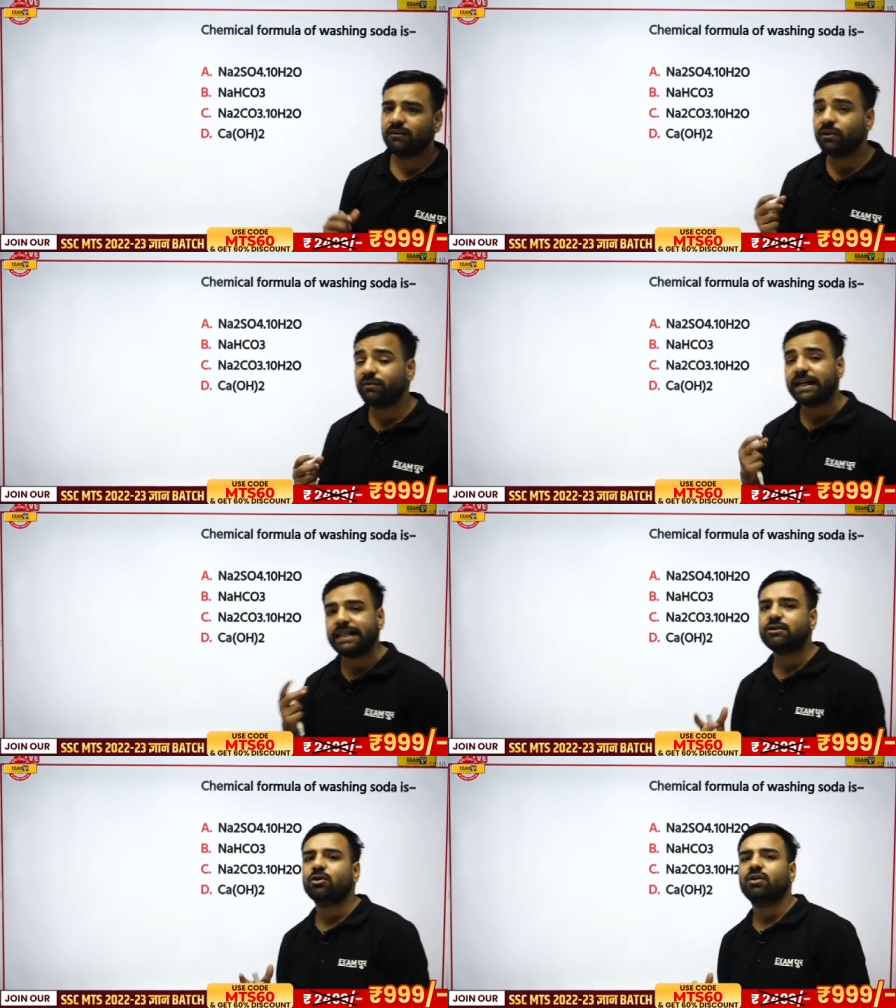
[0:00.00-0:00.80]
So
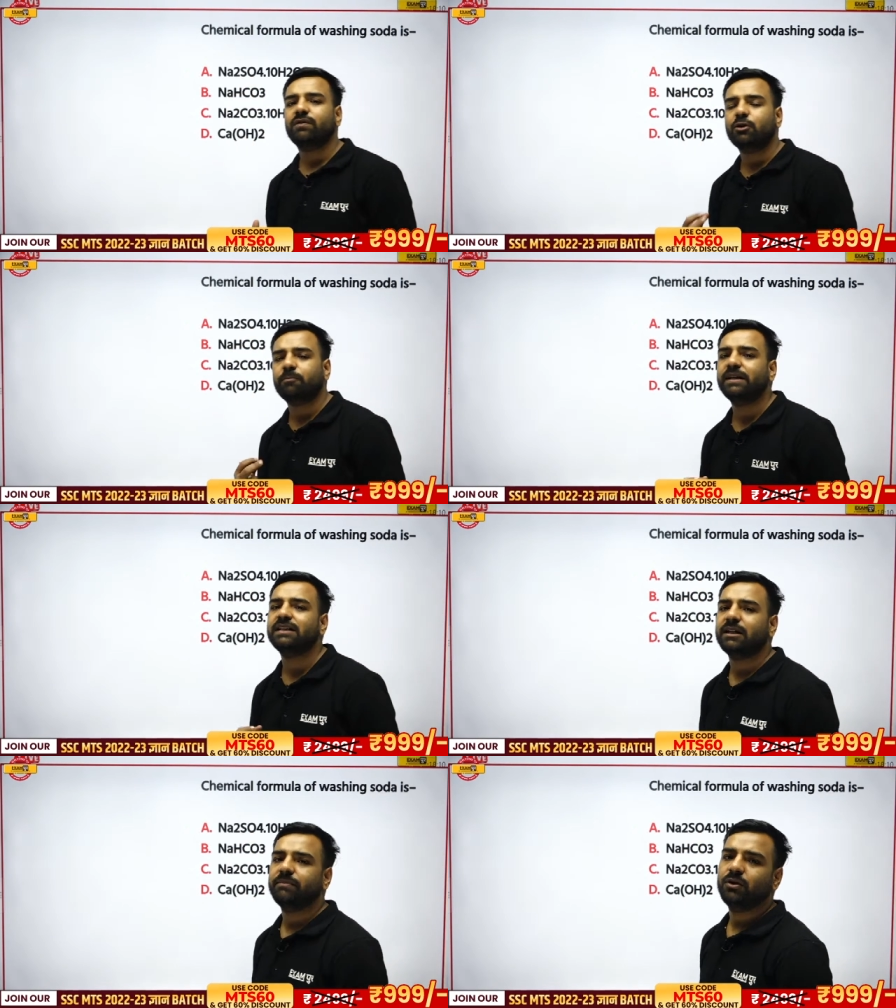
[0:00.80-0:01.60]
yes, if you have any
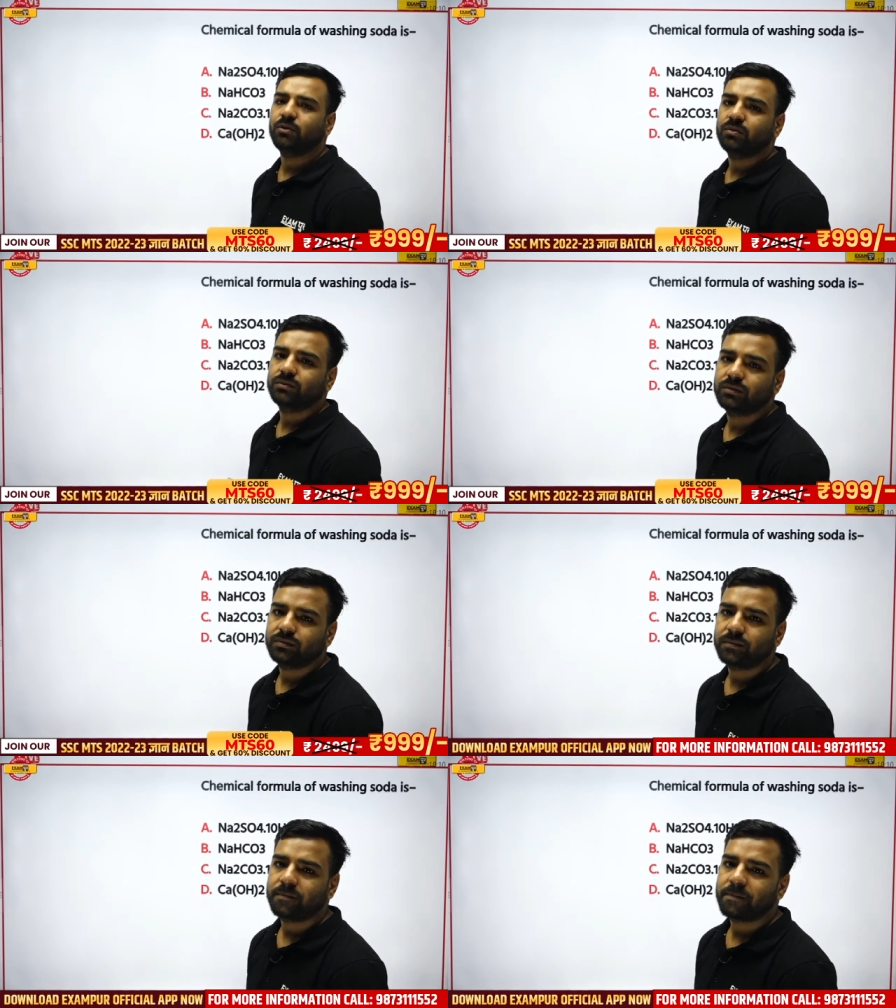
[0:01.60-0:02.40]
sort of doubt, please
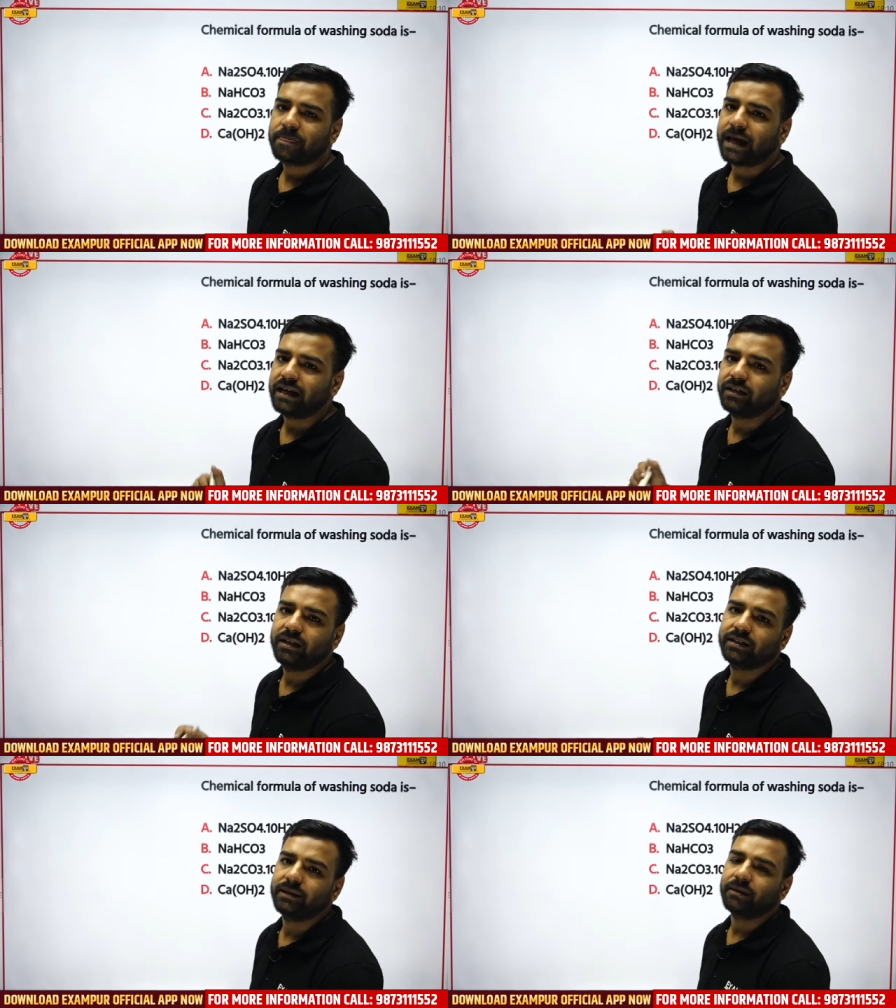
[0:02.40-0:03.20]
let me know.
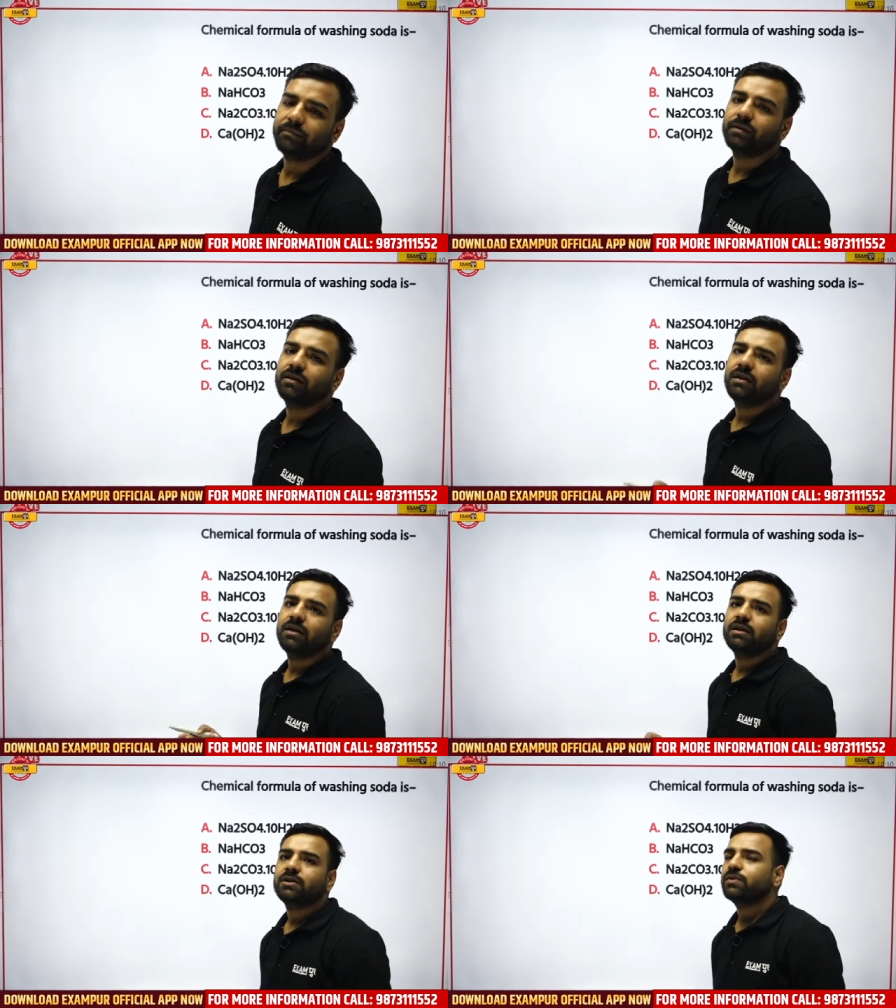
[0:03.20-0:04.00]
I'll clear
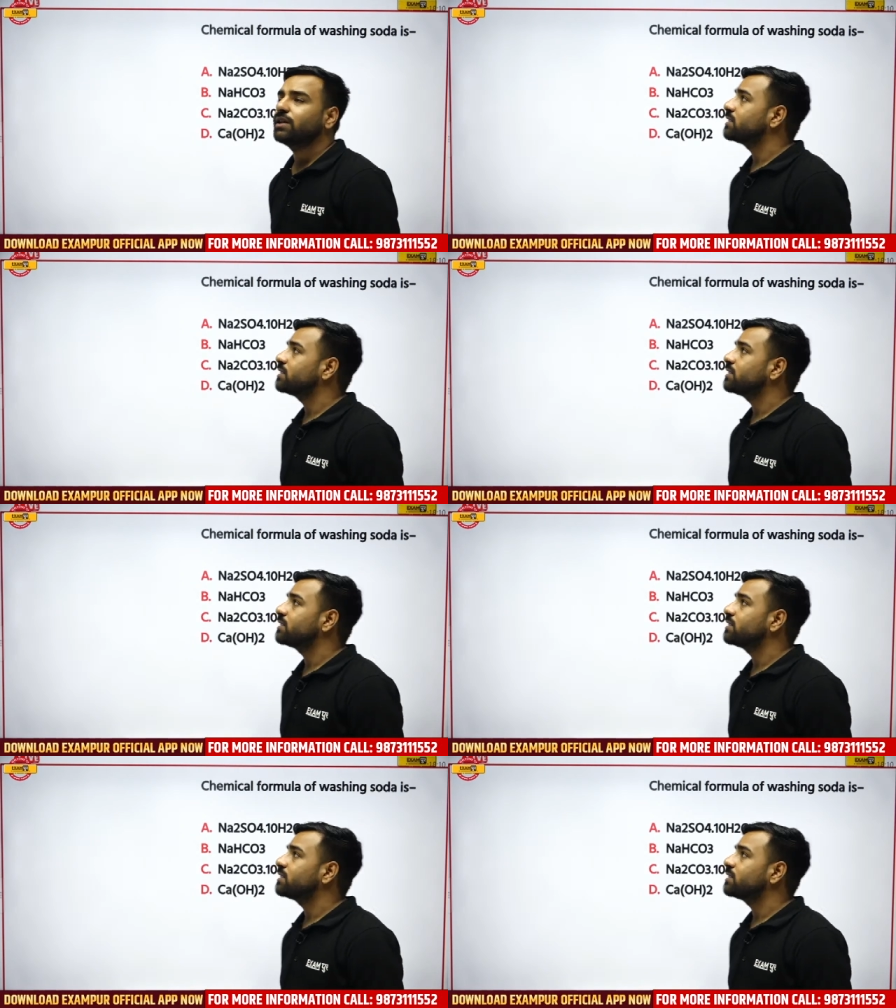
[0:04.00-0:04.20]
them up.